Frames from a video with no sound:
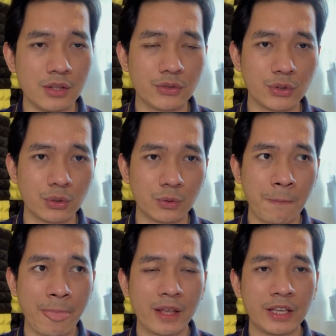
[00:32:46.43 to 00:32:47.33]
So
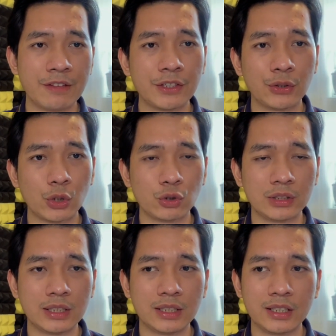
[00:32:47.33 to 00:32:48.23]
even though
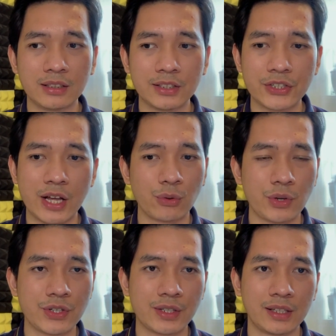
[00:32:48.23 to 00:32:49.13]
the English
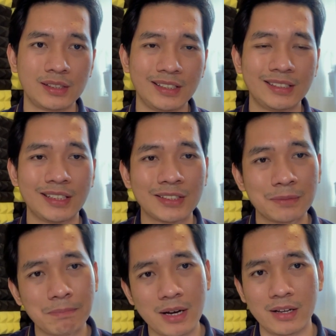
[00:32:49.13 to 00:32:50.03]
language test is
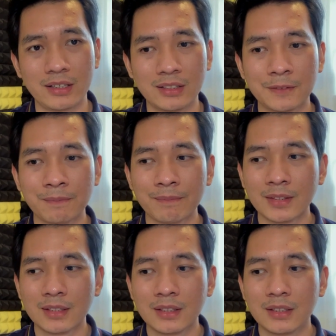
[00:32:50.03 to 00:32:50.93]
expired,
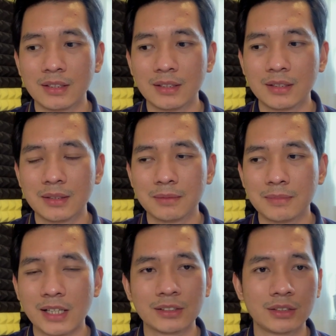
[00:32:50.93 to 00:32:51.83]

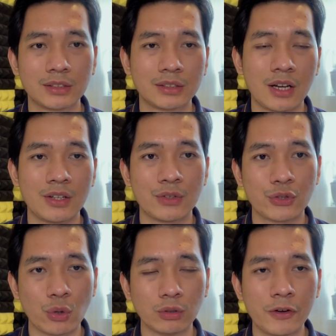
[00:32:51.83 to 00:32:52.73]
as
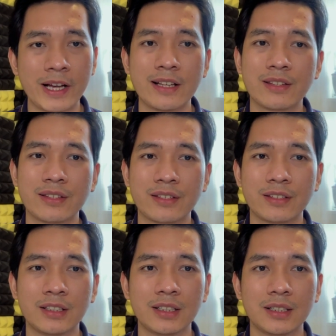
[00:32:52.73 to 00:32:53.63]
so long as
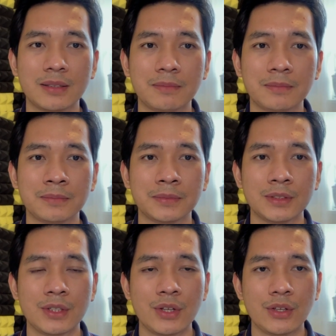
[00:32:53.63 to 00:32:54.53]

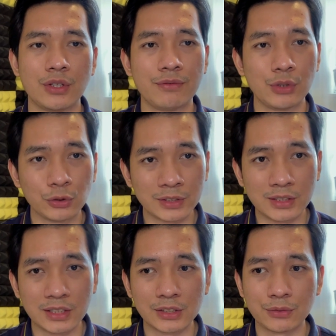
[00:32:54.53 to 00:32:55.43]
you've used
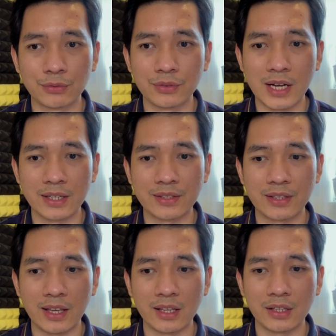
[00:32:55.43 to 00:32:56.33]
this as
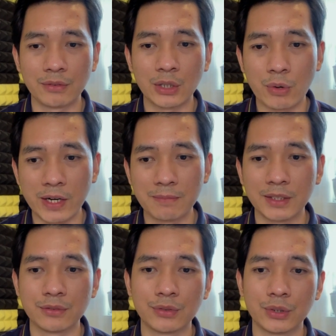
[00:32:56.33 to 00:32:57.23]
a
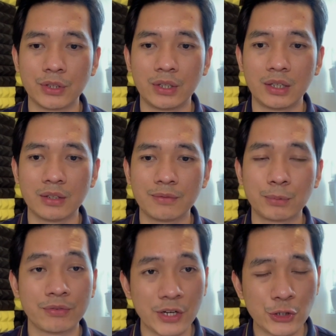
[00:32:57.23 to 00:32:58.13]
requirement for
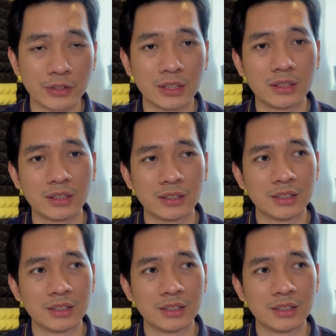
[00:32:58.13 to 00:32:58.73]
professional